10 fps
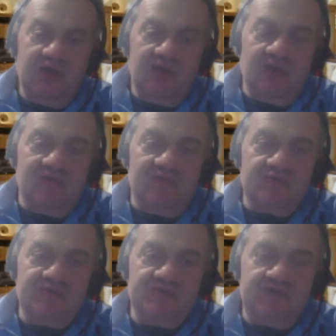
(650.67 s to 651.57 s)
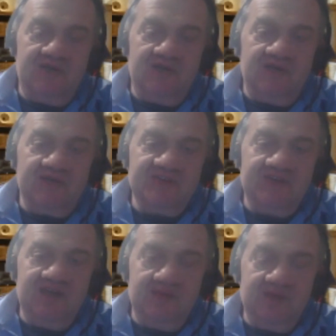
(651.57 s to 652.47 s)
If you see
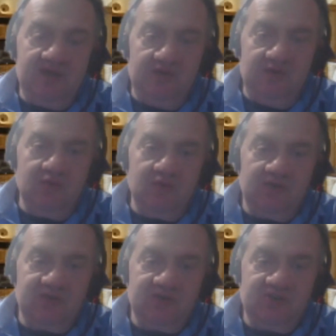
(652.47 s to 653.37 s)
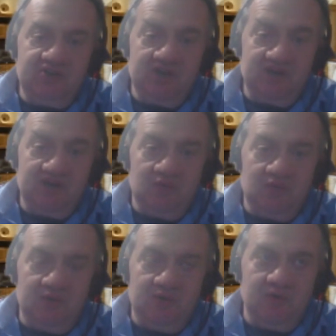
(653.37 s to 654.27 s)
CMKU, that's a
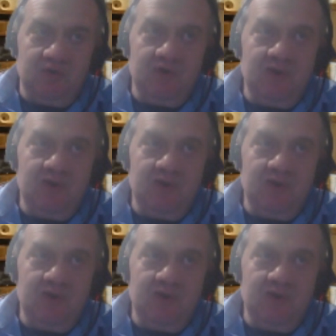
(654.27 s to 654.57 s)
Czech-born dog.